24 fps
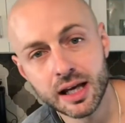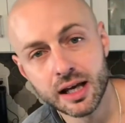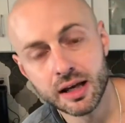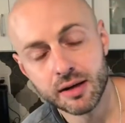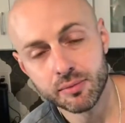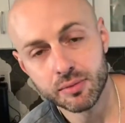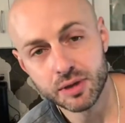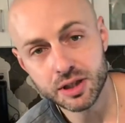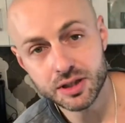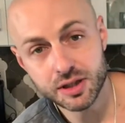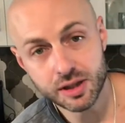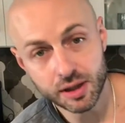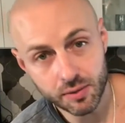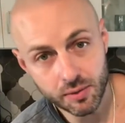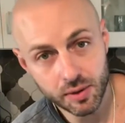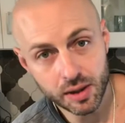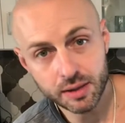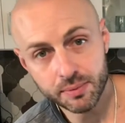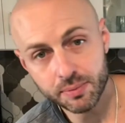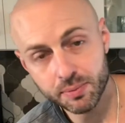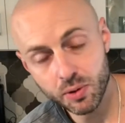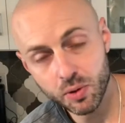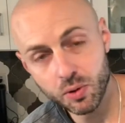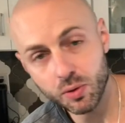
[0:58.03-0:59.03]
we still
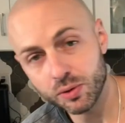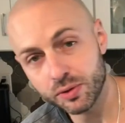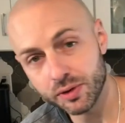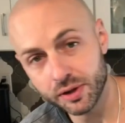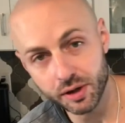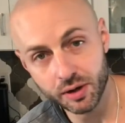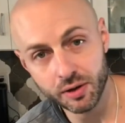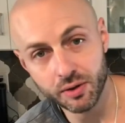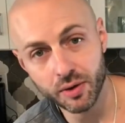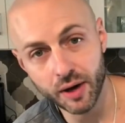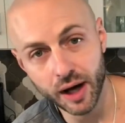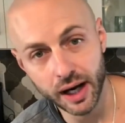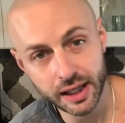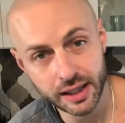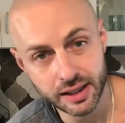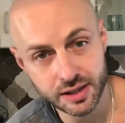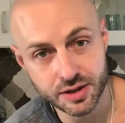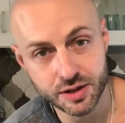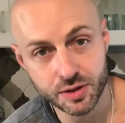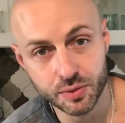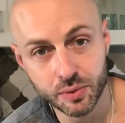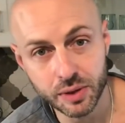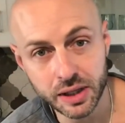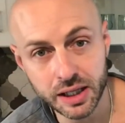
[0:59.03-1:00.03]
want to pull their
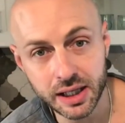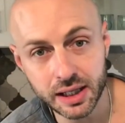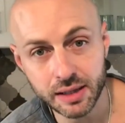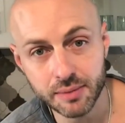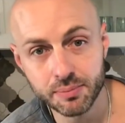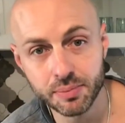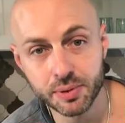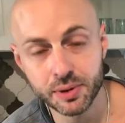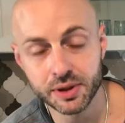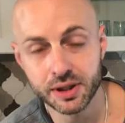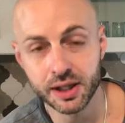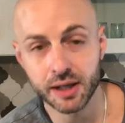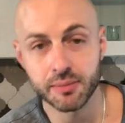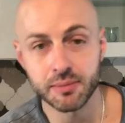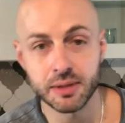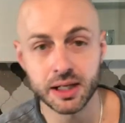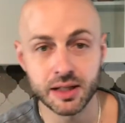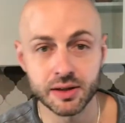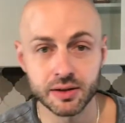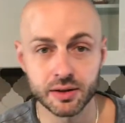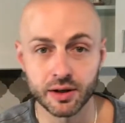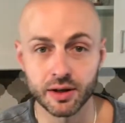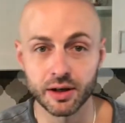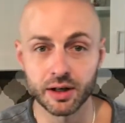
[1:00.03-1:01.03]
credit so we can put them
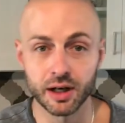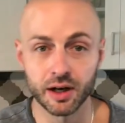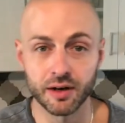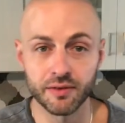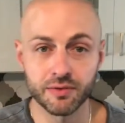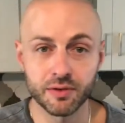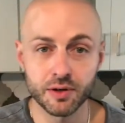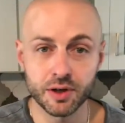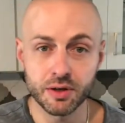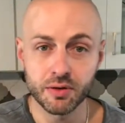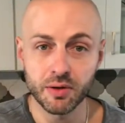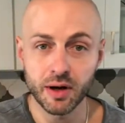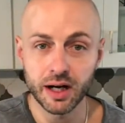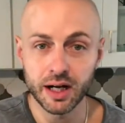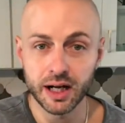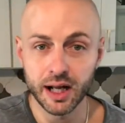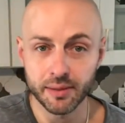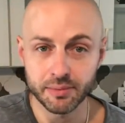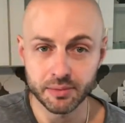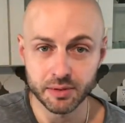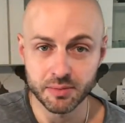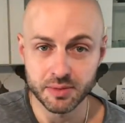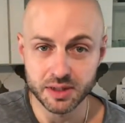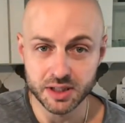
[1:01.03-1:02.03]
either in our free credit
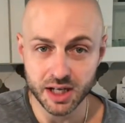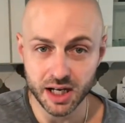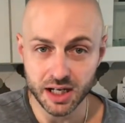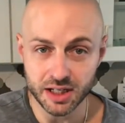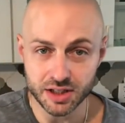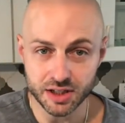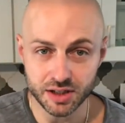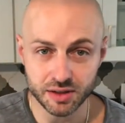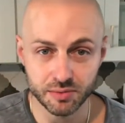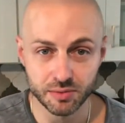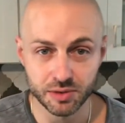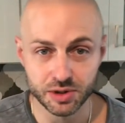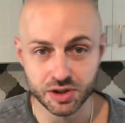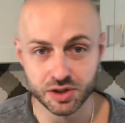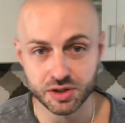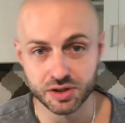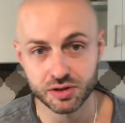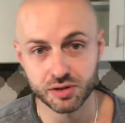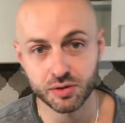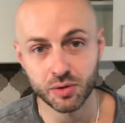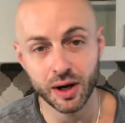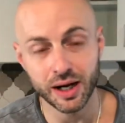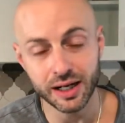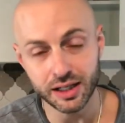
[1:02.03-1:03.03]
optimization, which
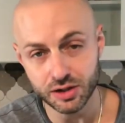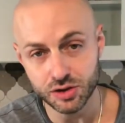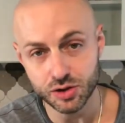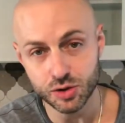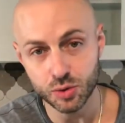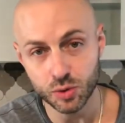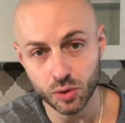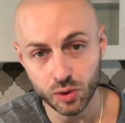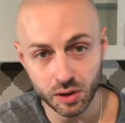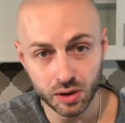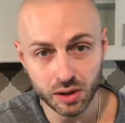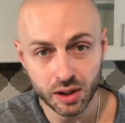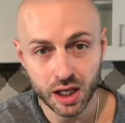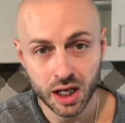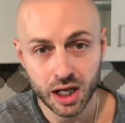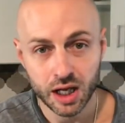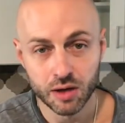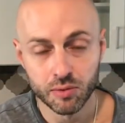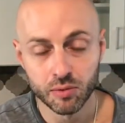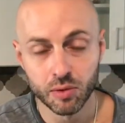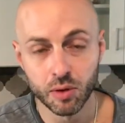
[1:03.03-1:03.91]
is credit tool, where